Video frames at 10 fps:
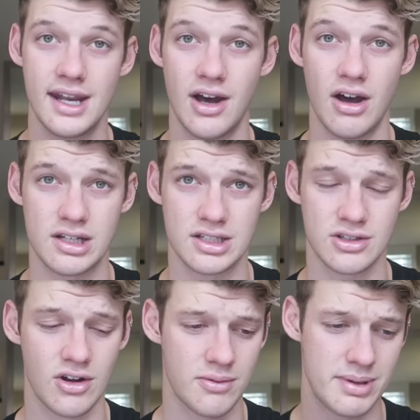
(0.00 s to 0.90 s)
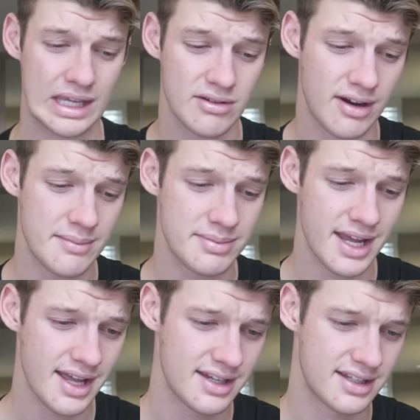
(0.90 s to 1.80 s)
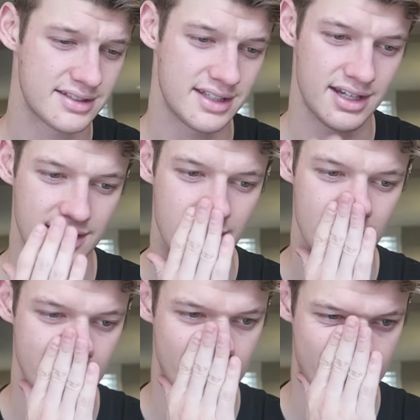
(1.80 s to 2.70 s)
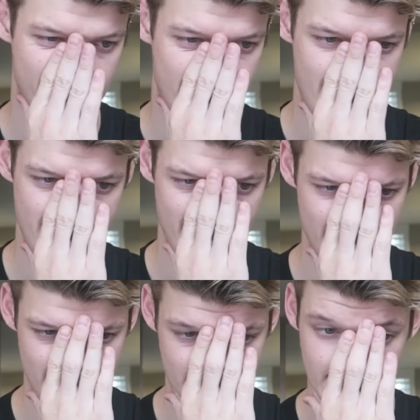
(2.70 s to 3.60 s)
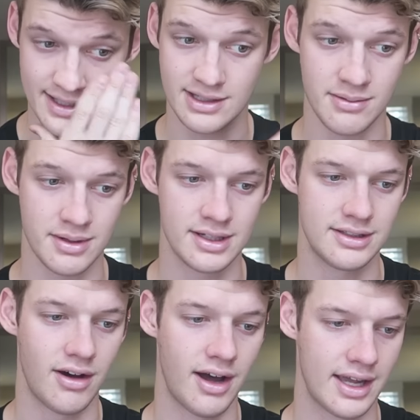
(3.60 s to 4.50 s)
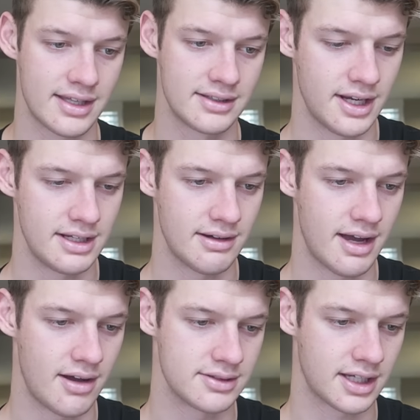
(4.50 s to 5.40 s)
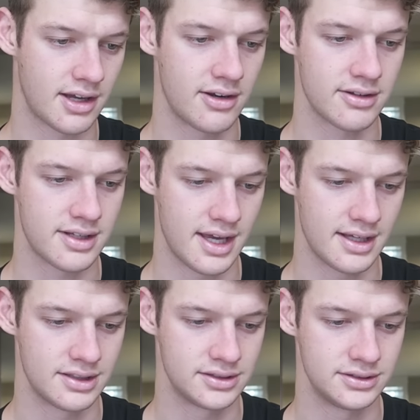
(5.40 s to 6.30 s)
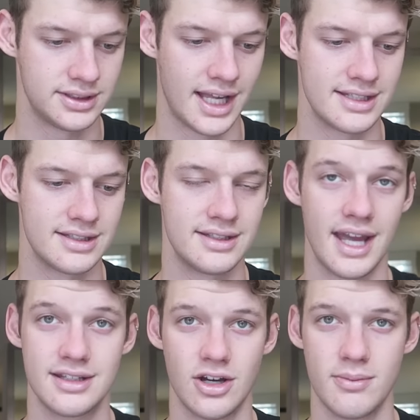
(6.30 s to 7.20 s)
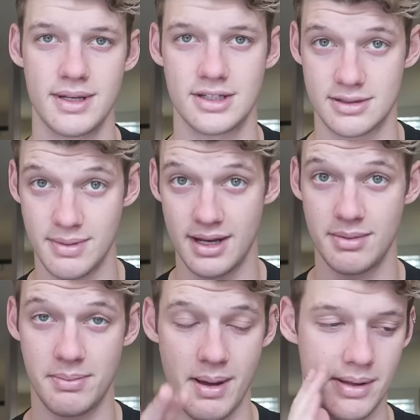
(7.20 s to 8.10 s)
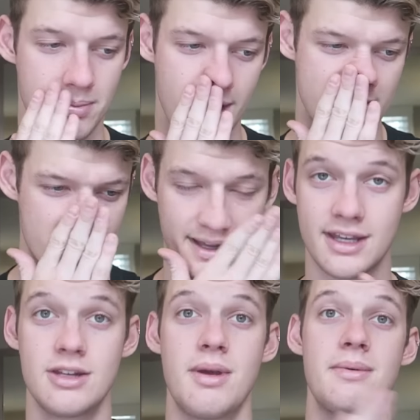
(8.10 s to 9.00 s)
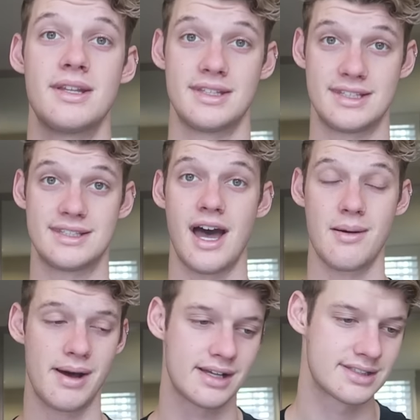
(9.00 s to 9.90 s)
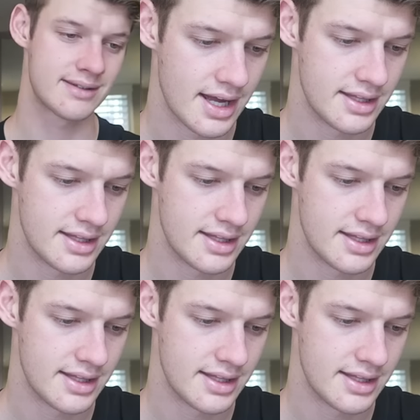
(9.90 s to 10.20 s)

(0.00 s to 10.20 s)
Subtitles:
And I just got a bit creeped out and I started going, oh crap, I'm gonna die. But anyway, I was like, I don't care. Dad told me, just meet him in a public place. I'm like, can you meet me at this Starbucks?